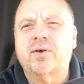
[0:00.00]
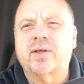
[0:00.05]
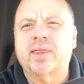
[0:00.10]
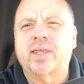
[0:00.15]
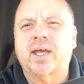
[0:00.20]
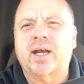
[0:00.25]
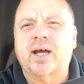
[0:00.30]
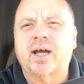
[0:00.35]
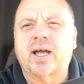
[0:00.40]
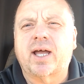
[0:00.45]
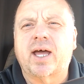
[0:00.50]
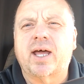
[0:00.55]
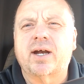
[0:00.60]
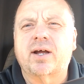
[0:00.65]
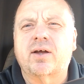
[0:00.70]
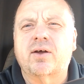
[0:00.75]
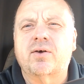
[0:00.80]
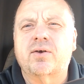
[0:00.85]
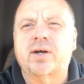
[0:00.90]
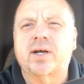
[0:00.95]
and then I got to
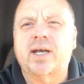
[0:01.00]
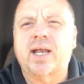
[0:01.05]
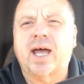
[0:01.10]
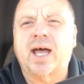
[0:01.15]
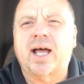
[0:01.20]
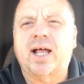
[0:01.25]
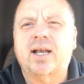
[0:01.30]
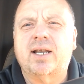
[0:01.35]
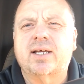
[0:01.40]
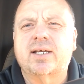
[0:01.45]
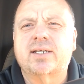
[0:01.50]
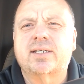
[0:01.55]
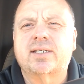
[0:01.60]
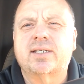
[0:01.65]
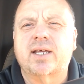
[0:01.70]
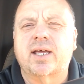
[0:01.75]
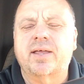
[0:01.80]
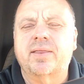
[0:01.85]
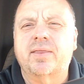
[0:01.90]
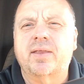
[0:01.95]
go to
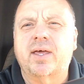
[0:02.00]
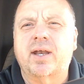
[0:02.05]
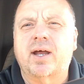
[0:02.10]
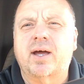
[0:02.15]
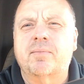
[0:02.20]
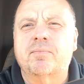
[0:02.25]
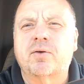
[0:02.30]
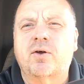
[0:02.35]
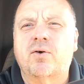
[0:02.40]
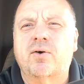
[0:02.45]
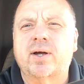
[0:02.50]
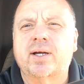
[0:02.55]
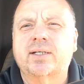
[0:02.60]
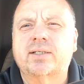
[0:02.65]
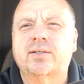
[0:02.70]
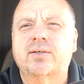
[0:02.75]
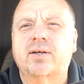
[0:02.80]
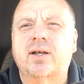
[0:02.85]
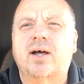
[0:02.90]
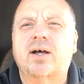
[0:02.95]
Dallas, and then I'm going
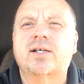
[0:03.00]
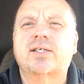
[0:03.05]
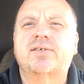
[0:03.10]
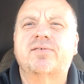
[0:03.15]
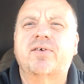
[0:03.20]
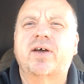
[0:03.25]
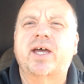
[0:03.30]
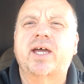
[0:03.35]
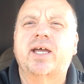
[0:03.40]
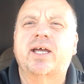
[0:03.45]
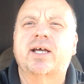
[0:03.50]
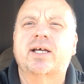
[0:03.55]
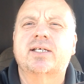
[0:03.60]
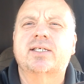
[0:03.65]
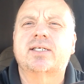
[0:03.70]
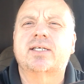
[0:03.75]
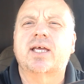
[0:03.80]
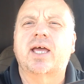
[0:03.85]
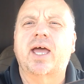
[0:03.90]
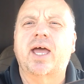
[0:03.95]
to Las
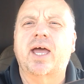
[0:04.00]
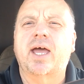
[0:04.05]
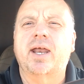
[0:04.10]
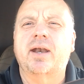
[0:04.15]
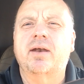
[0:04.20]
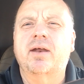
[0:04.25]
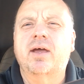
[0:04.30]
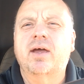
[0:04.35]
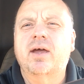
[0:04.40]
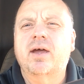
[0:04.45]
Vegas and